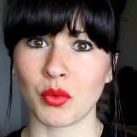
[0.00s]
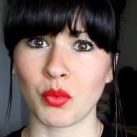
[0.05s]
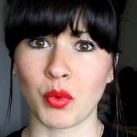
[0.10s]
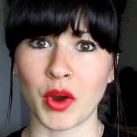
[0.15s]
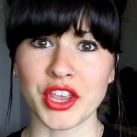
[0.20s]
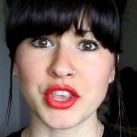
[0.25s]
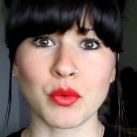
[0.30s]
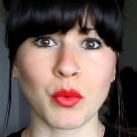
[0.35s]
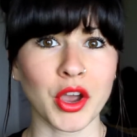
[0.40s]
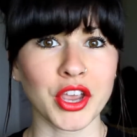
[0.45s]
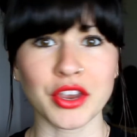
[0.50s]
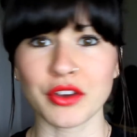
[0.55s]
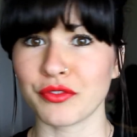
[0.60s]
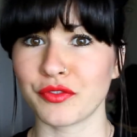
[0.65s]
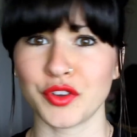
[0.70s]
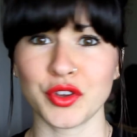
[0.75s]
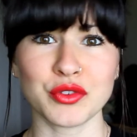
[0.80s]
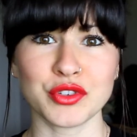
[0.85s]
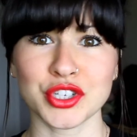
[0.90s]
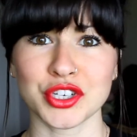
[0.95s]
what you want your
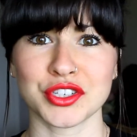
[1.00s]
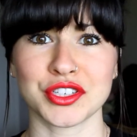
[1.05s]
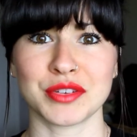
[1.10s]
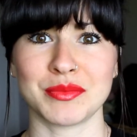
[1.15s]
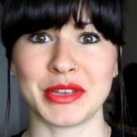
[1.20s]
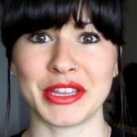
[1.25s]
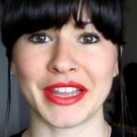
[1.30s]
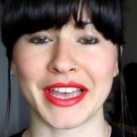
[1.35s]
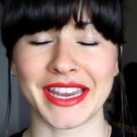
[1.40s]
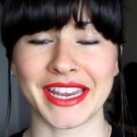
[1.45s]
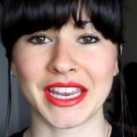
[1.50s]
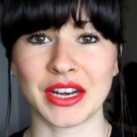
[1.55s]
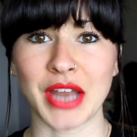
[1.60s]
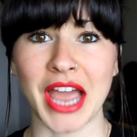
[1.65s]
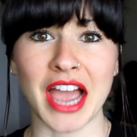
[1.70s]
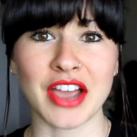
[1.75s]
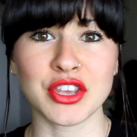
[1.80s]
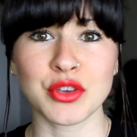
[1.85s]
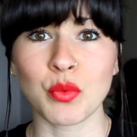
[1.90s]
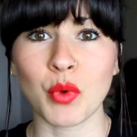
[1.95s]
future to be like and
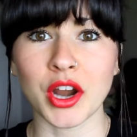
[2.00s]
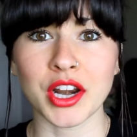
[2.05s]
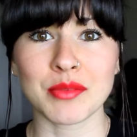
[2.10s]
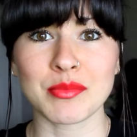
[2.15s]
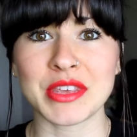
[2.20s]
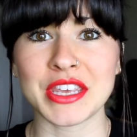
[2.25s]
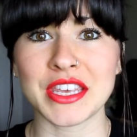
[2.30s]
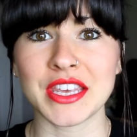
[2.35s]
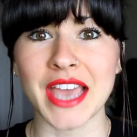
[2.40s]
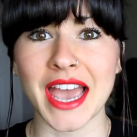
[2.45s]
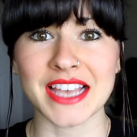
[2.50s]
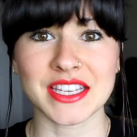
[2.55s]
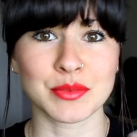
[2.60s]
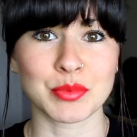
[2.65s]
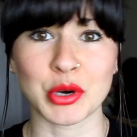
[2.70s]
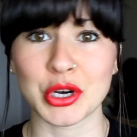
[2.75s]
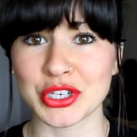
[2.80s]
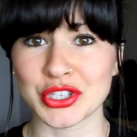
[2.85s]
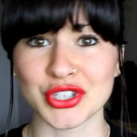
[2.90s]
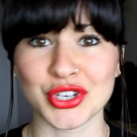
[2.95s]
how you want to be as a
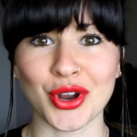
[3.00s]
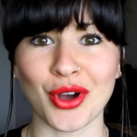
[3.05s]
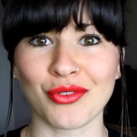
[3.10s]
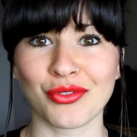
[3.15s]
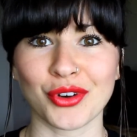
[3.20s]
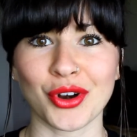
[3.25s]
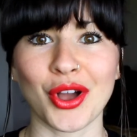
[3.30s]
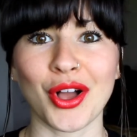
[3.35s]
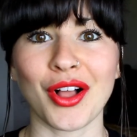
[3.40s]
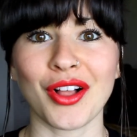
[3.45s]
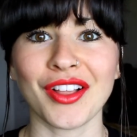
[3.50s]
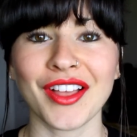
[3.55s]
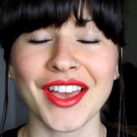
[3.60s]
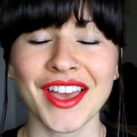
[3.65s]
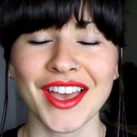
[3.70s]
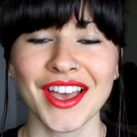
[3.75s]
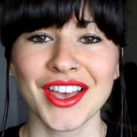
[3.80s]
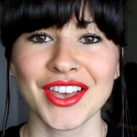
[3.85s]
person overall.